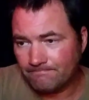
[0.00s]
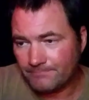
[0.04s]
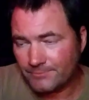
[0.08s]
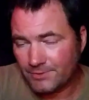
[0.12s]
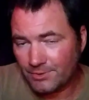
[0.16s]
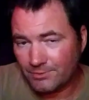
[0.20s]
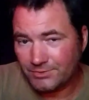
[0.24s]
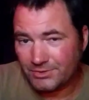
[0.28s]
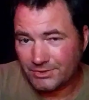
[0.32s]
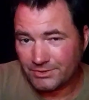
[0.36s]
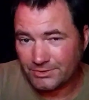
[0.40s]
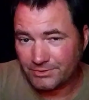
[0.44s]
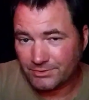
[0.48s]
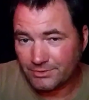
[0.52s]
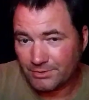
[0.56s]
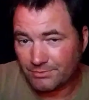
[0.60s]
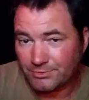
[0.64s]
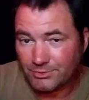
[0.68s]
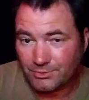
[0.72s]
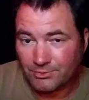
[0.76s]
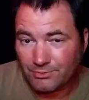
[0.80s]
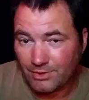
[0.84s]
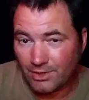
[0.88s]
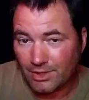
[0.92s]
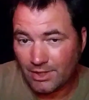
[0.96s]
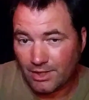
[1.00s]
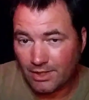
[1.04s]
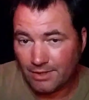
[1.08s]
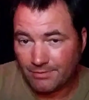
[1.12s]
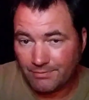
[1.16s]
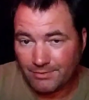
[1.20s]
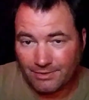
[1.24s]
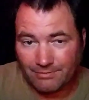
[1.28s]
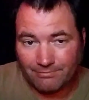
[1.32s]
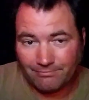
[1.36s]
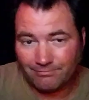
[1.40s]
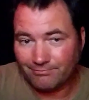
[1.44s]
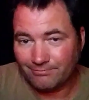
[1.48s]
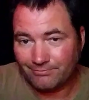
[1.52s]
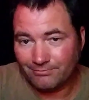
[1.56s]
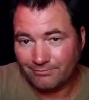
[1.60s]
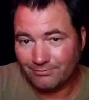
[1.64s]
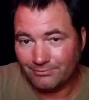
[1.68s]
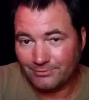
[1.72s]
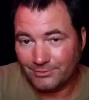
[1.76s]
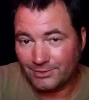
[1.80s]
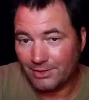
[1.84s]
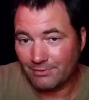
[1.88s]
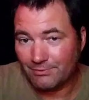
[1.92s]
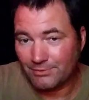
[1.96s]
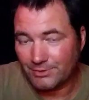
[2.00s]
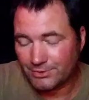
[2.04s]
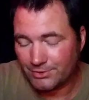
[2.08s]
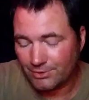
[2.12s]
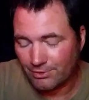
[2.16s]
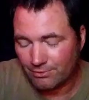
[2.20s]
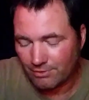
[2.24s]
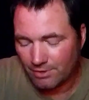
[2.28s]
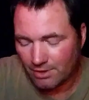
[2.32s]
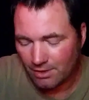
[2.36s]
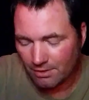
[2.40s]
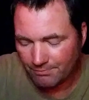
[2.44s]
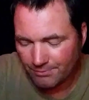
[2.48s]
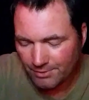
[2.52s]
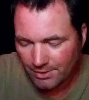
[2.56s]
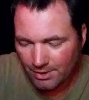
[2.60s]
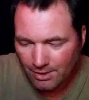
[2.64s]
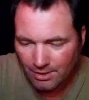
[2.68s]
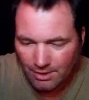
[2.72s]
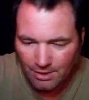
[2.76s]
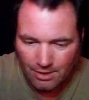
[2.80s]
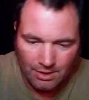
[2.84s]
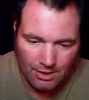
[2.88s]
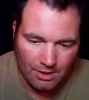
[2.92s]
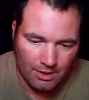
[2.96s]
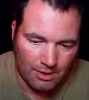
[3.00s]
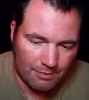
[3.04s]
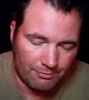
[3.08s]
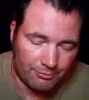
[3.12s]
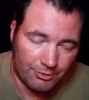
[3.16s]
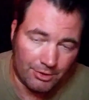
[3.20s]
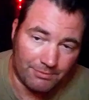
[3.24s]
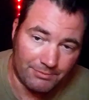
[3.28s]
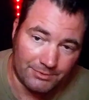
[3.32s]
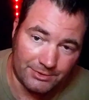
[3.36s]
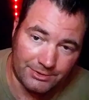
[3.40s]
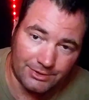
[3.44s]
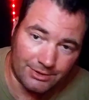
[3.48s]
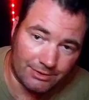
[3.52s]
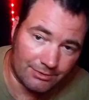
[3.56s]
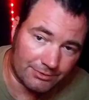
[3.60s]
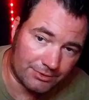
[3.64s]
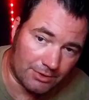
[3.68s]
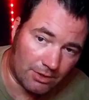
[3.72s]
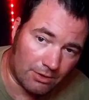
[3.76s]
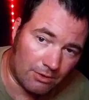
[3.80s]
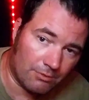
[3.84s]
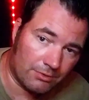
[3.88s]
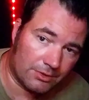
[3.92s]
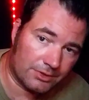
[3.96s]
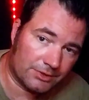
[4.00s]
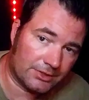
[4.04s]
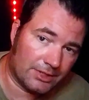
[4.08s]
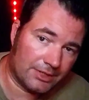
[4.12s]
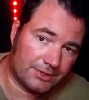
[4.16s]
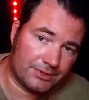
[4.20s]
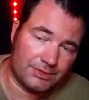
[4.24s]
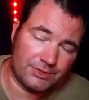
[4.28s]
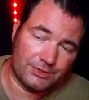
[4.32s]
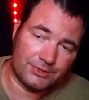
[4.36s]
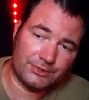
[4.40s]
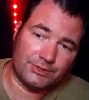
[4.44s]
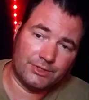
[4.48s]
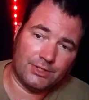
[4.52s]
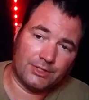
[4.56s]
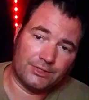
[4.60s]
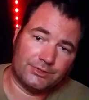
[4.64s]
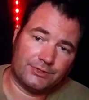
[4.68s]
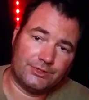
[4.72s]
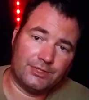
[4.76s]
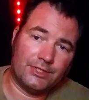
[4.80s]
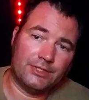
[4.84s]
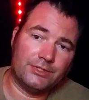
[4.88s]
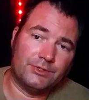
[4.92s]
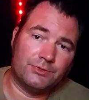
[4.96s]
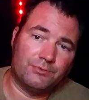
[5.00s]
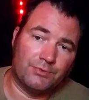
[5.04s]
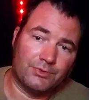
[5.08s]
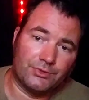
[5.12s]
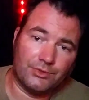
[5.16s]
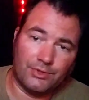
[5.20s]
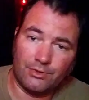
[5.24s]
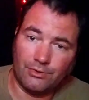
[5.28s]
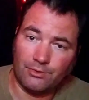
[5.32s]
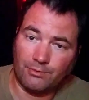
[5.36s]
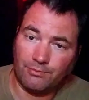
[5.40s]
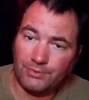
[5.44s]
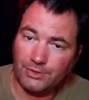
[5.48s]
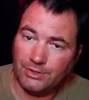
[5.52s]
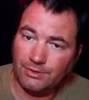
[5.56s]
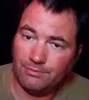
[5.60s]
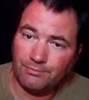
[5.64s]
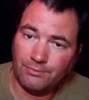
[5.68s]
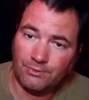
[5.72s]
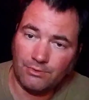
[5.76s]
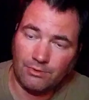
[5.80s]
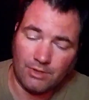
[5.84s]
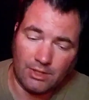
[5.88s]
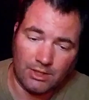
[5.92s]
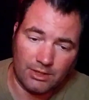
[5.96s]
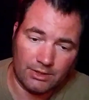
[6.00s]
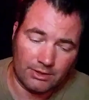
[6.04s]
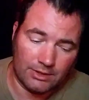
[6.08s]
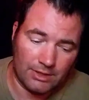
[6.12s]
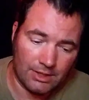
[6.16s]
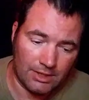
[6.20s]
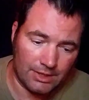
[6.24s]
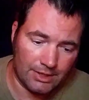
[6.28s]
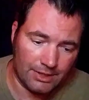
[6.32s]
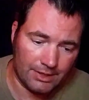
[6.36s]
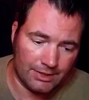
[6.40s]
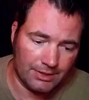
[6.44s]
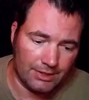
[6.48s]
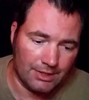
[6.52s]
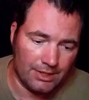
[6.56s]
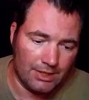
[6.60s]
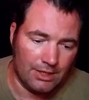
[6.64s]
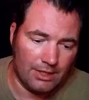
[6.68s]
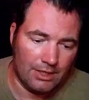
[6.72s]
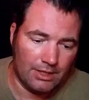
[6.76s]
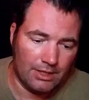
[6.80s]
Don't just subscribe and never show up. Prepping channels always like to discuss things with other people online.